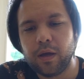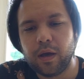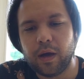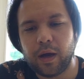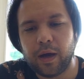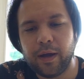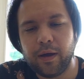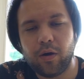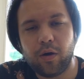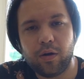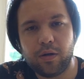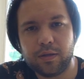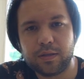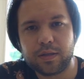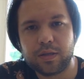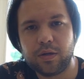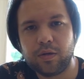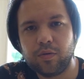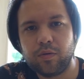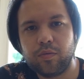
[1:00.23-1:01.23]
I
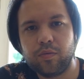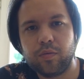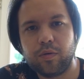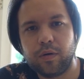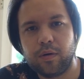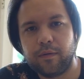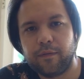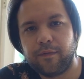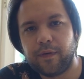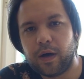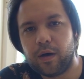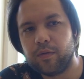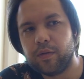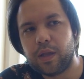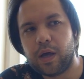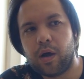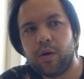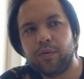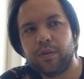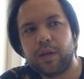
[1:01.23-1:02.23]
also uh,
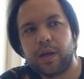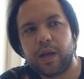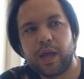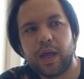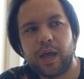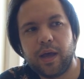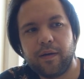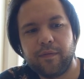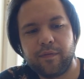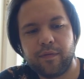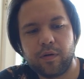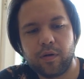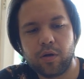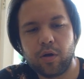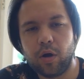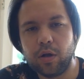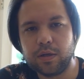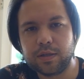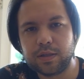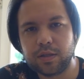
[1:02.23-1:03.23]
found out that I have
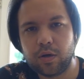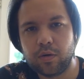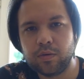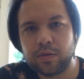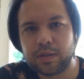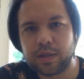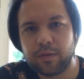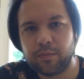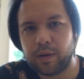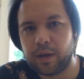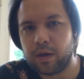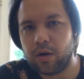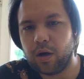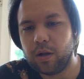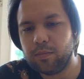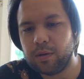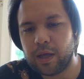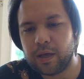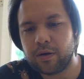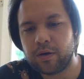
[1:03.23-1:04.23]
gallstones in my
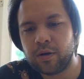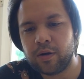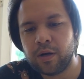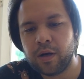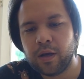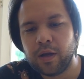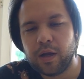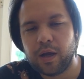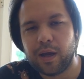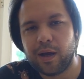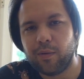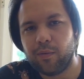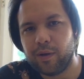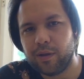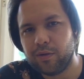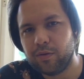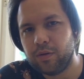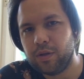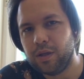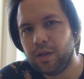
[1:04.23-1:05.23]
gallbladder. I
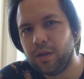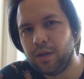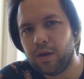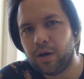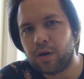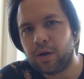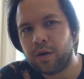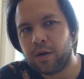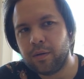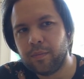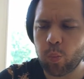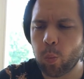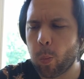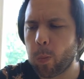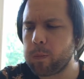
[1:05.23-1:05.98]
went to the ER.